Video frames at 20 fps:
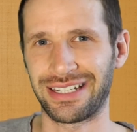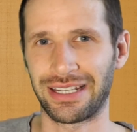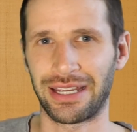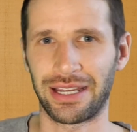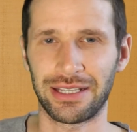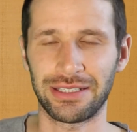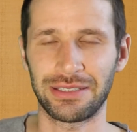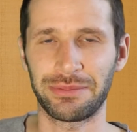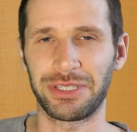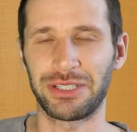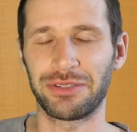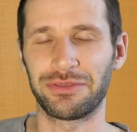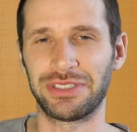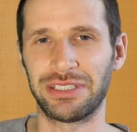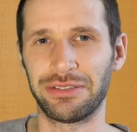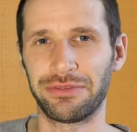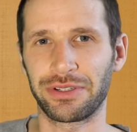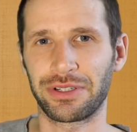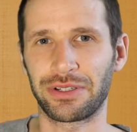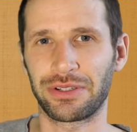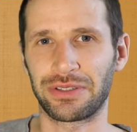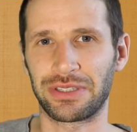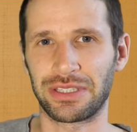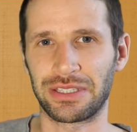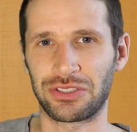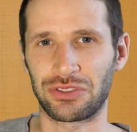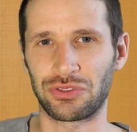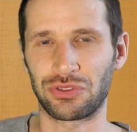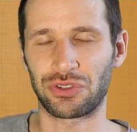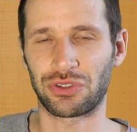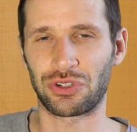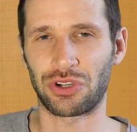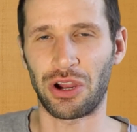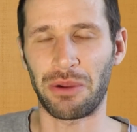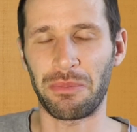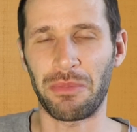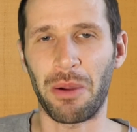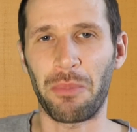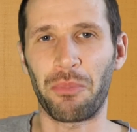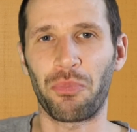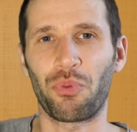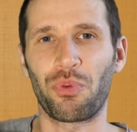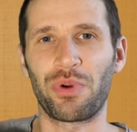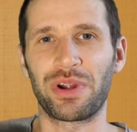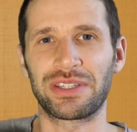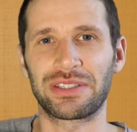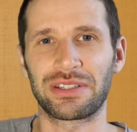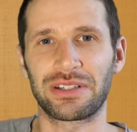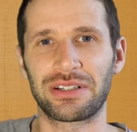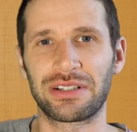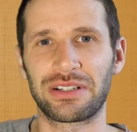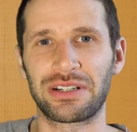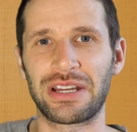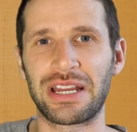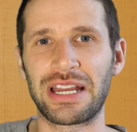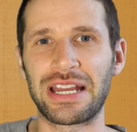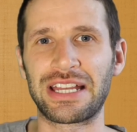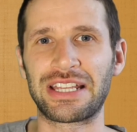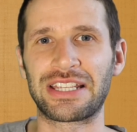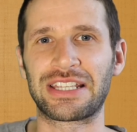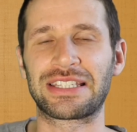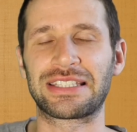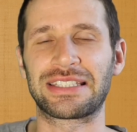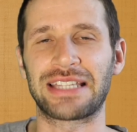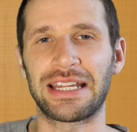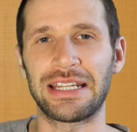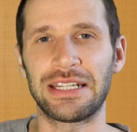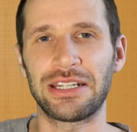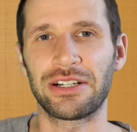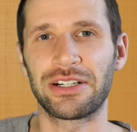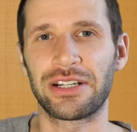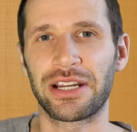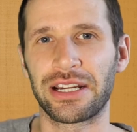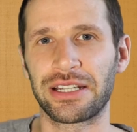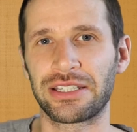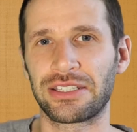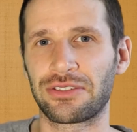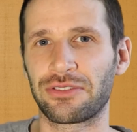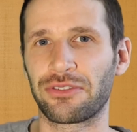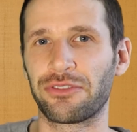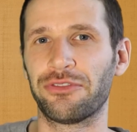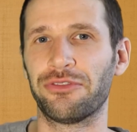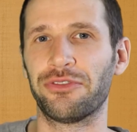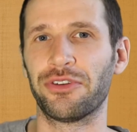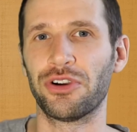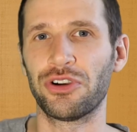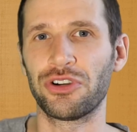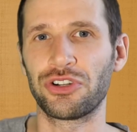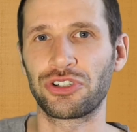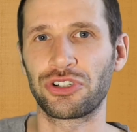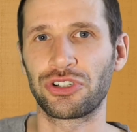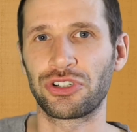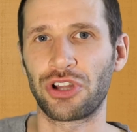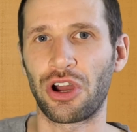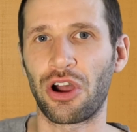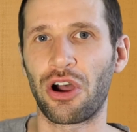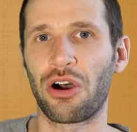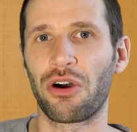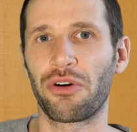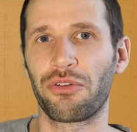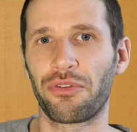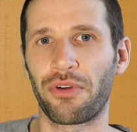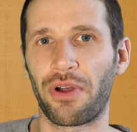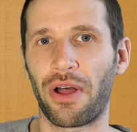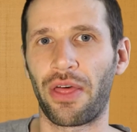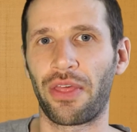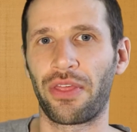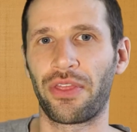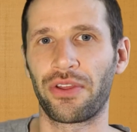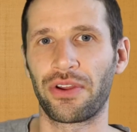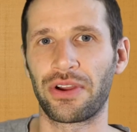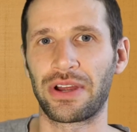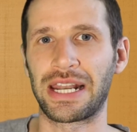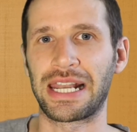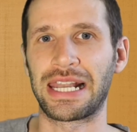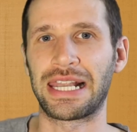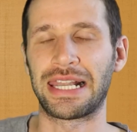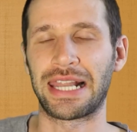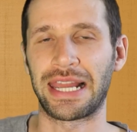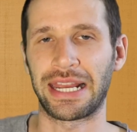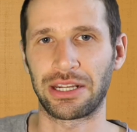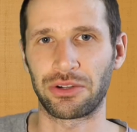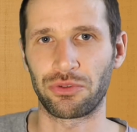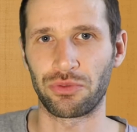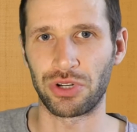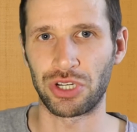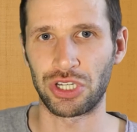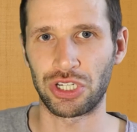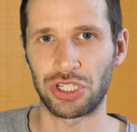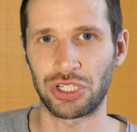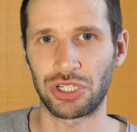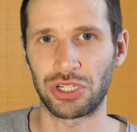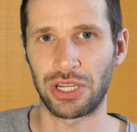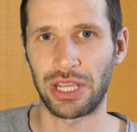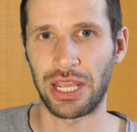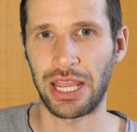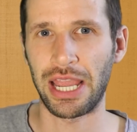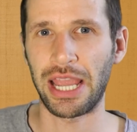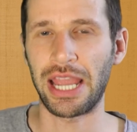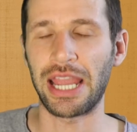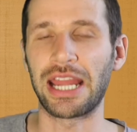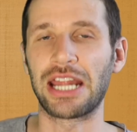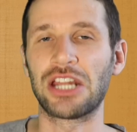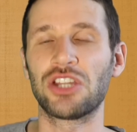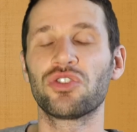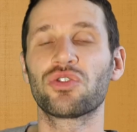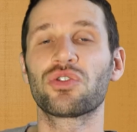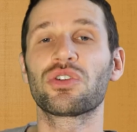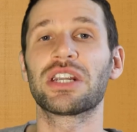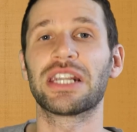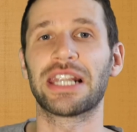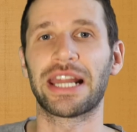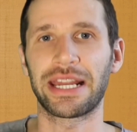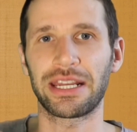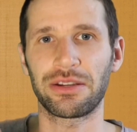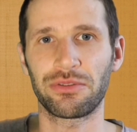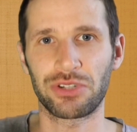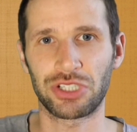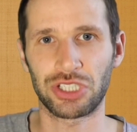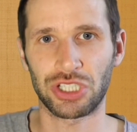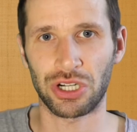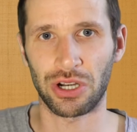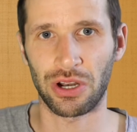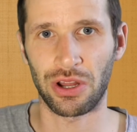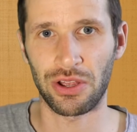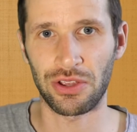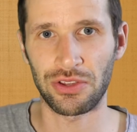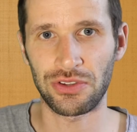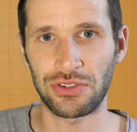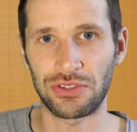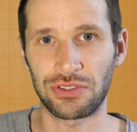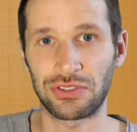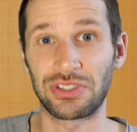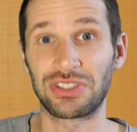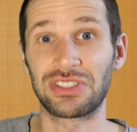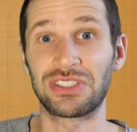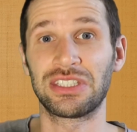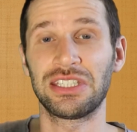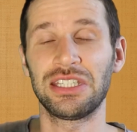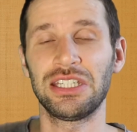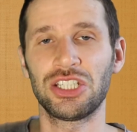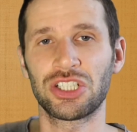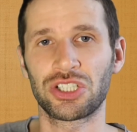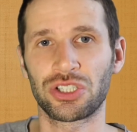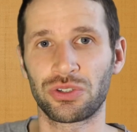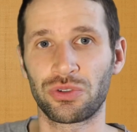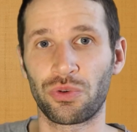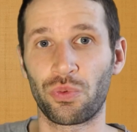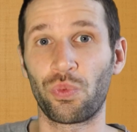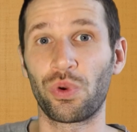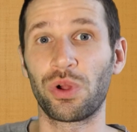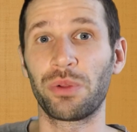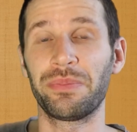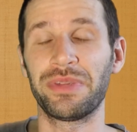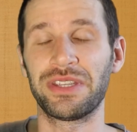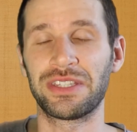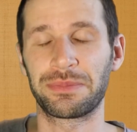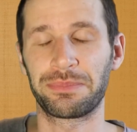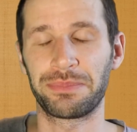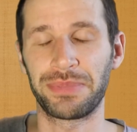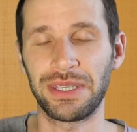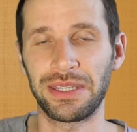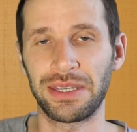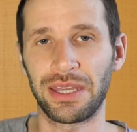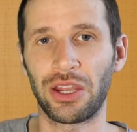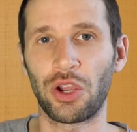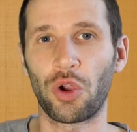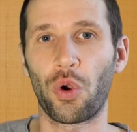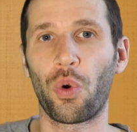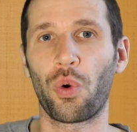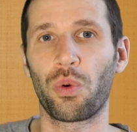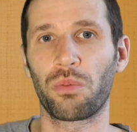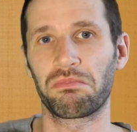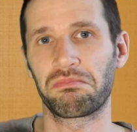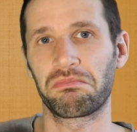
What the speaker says: has a bit of difficulties to come up with a standardized version of the language. In your language class, the teacher will be speaking